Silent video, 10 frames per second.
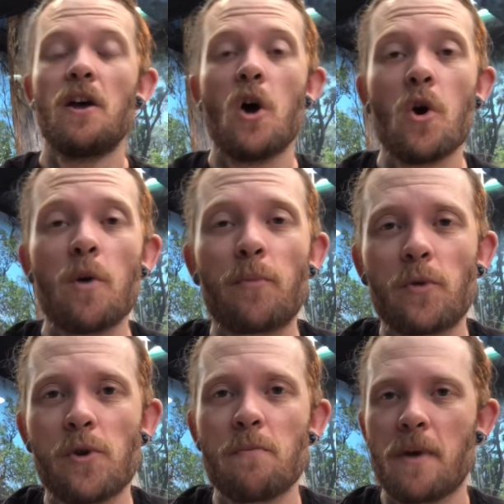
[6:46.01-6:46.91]
herp
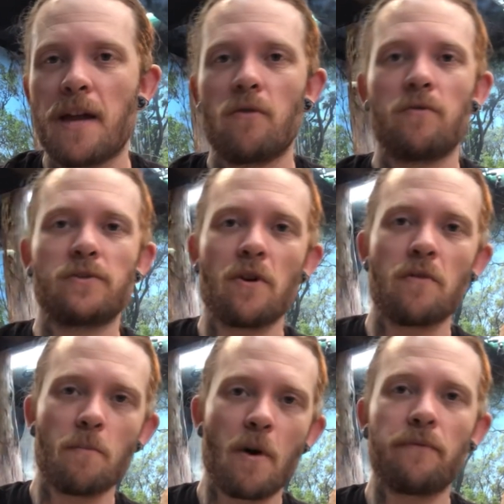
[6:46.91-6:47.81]
room and
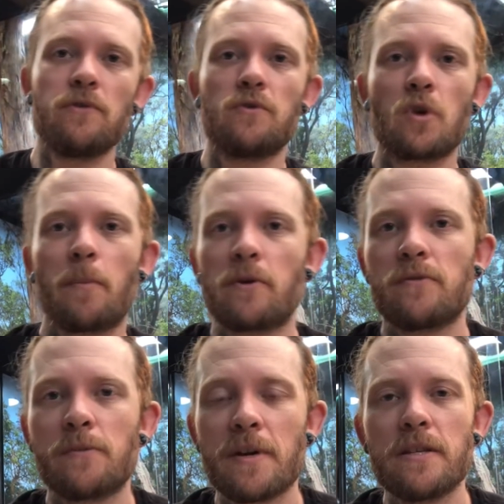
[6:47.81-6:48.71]
also my few tropical
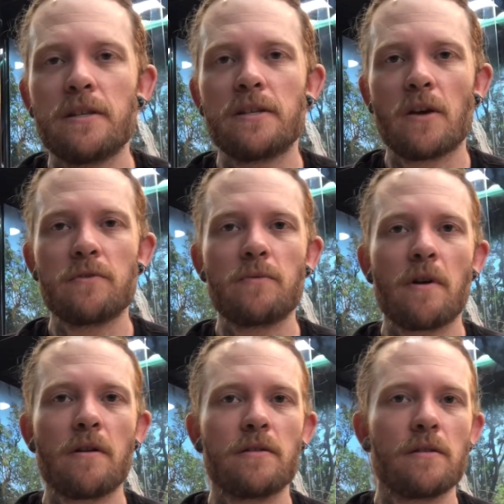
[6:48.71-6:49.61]
species
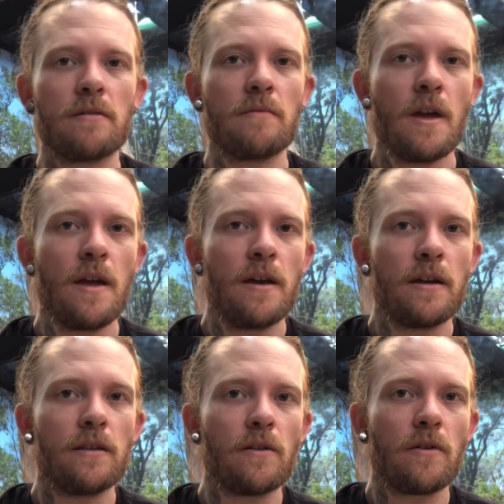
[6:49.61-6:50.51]
elsewhere in
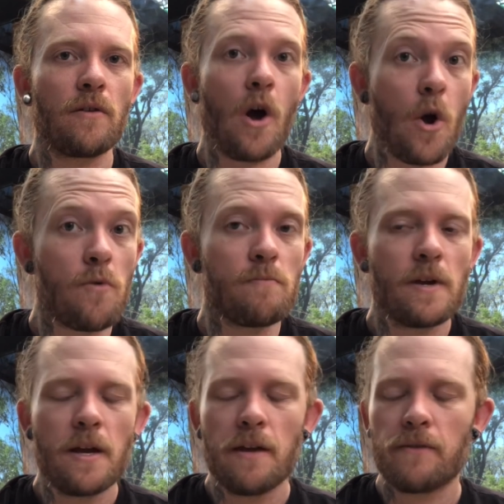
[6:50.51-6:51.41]
the home,
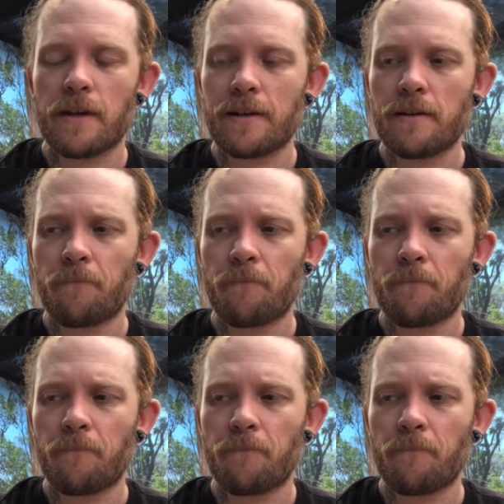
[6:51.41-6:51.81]
that